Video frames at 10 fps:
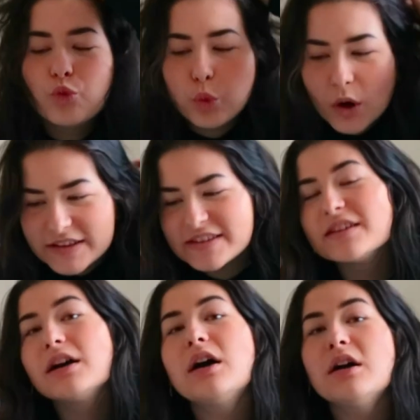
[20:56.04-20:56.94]
What
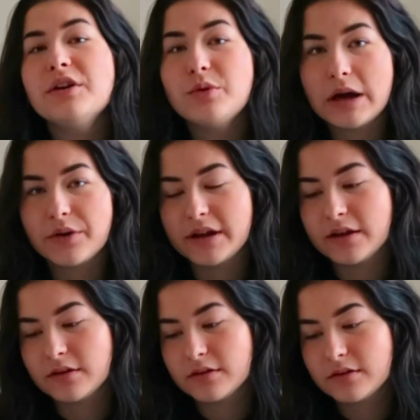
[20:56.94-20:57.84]
are you
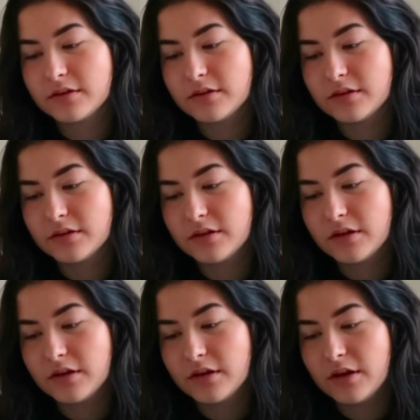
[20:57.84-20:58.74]
wearing?
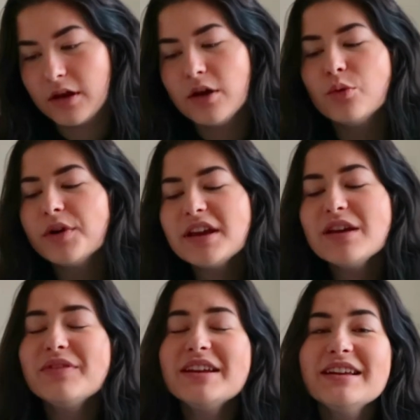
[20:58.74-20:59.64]
Were
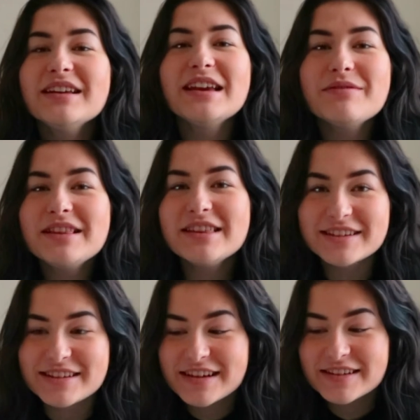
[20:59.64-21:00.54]
you even
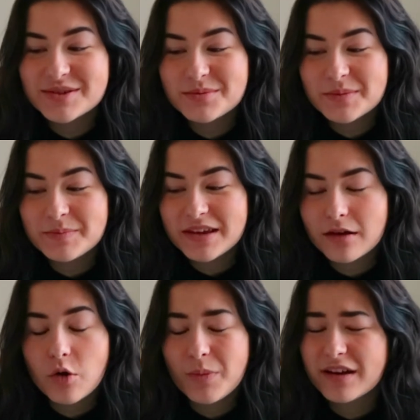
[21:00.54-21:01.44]
listening to me?
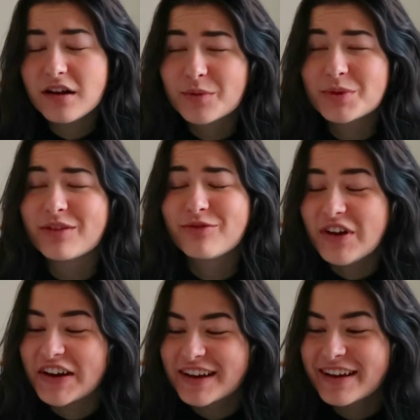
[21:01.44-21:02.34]
Oh my god, what the
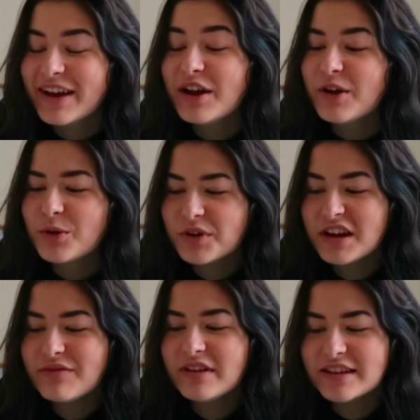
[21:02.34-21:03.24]
fuck? Were
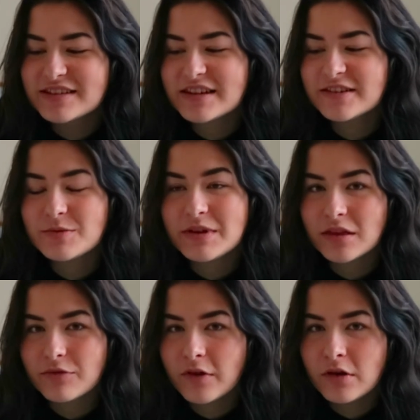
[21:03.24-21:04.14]
you even listening to me on
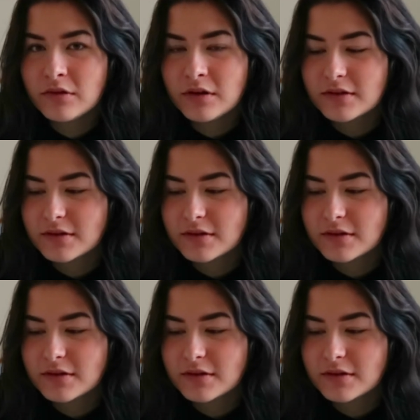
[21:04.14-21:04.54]
the phone?